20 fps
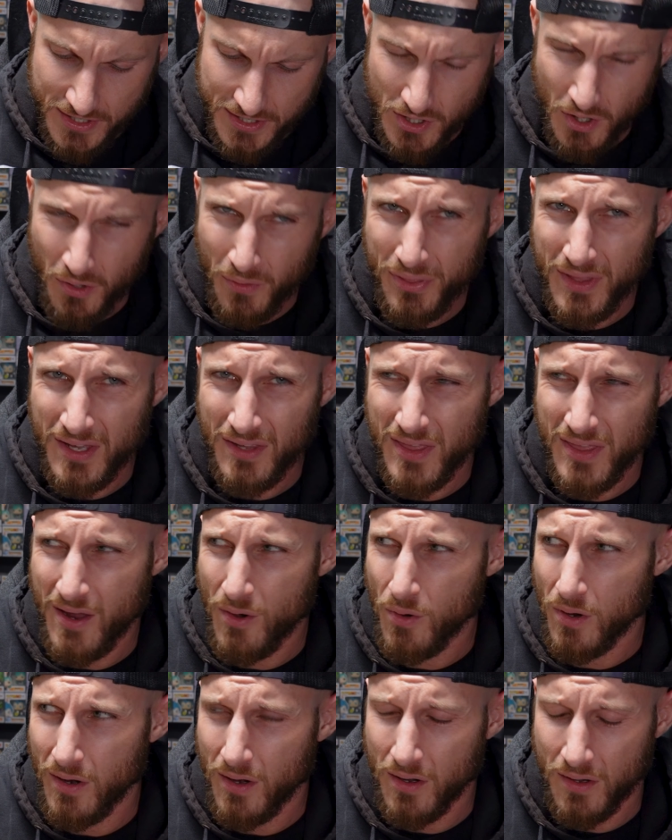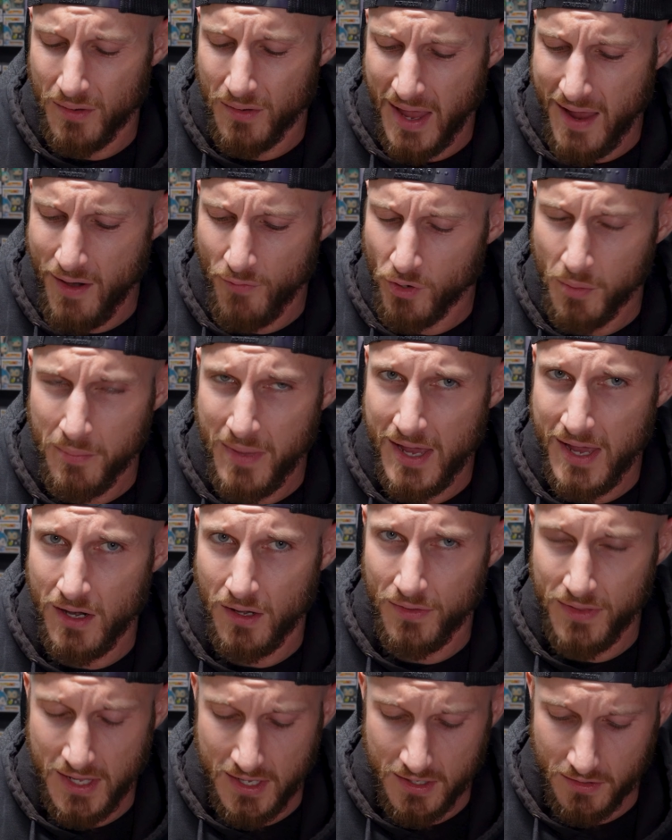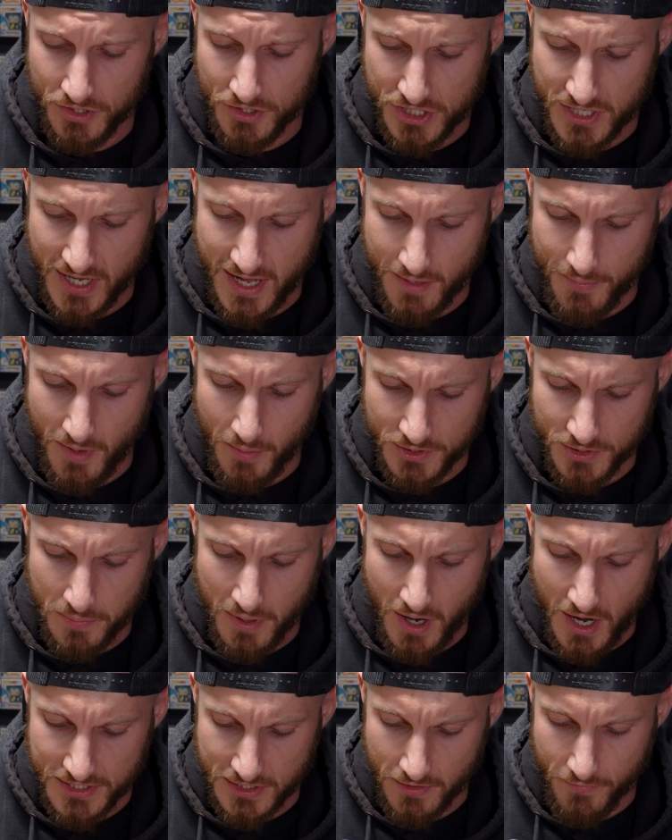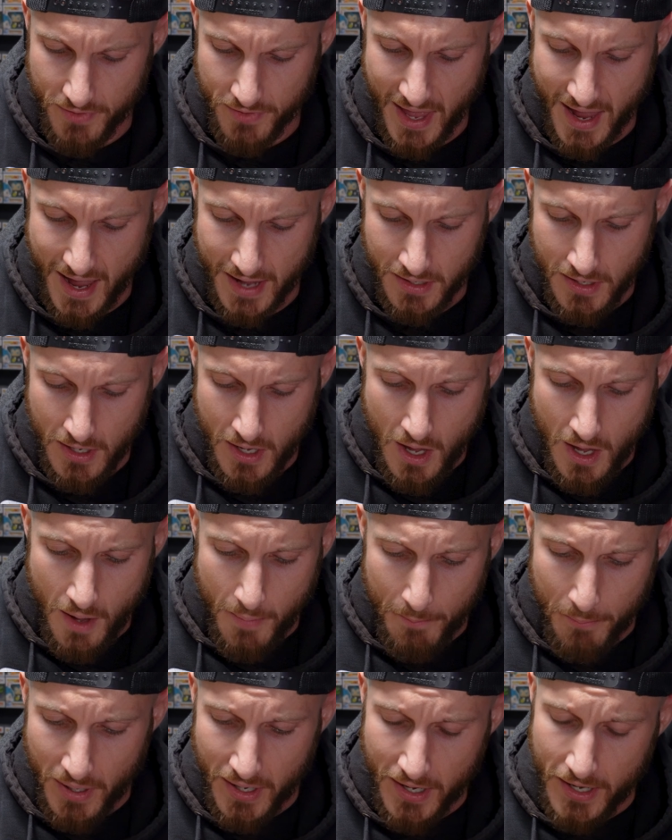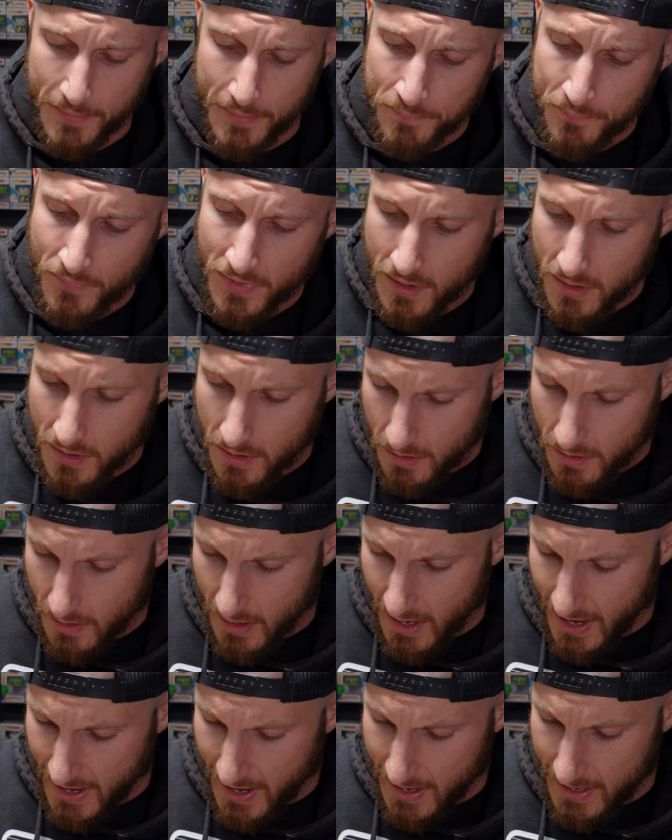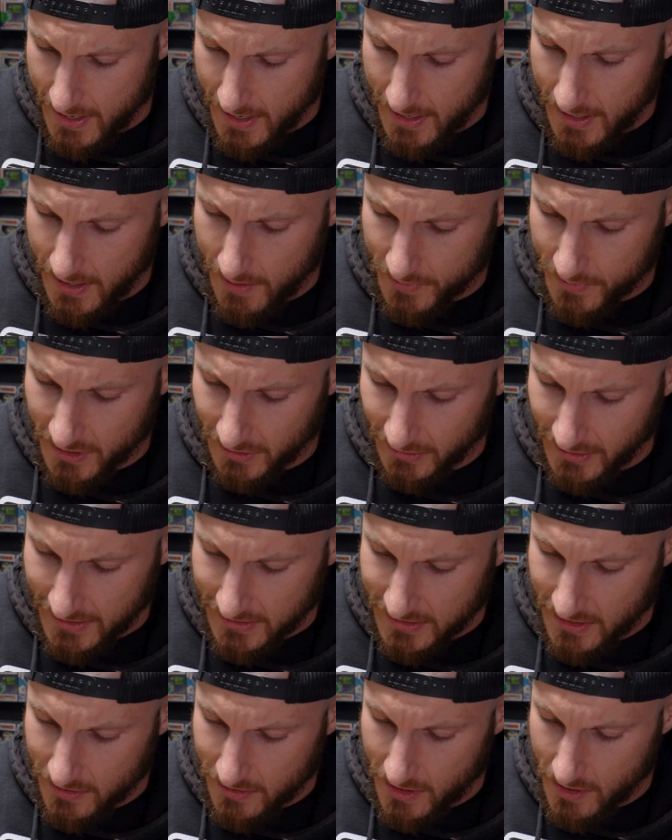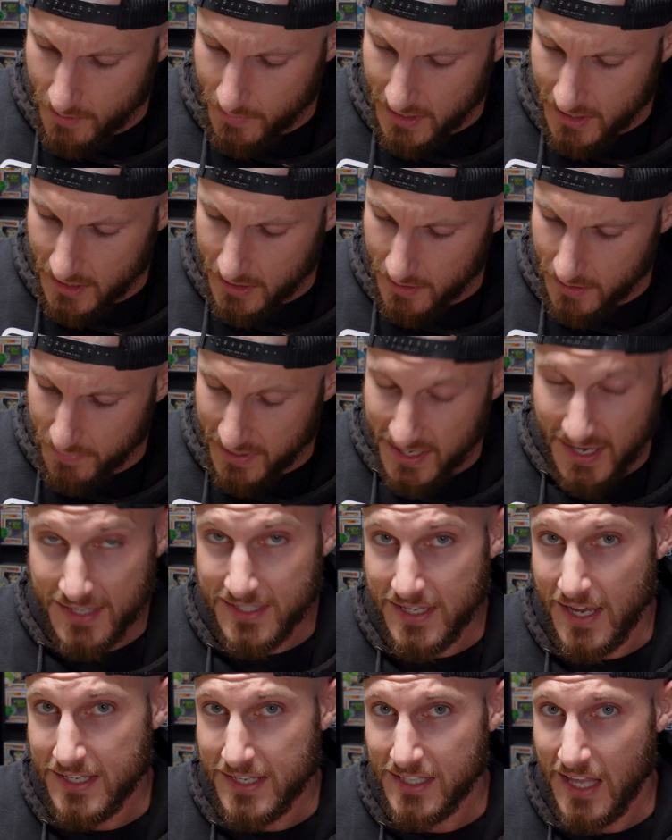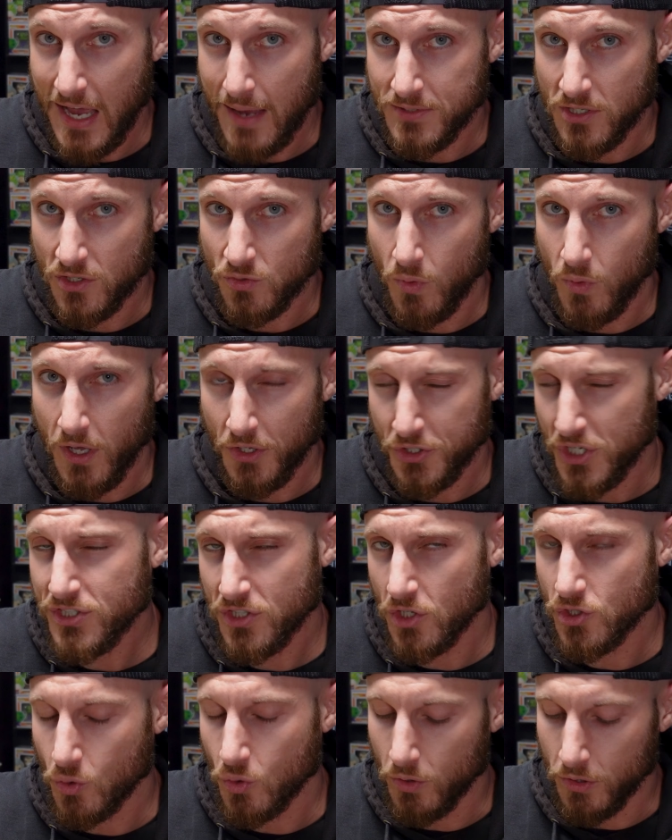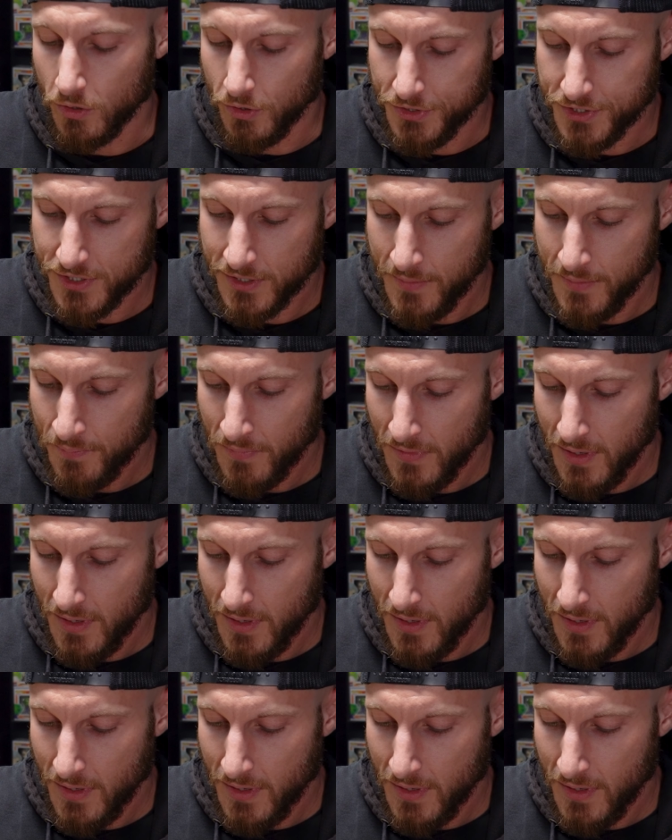I don't think they were ever made on the English side. I'm almost positive of that. But I am collecting them in PSA slabs as well, just the Squirtles.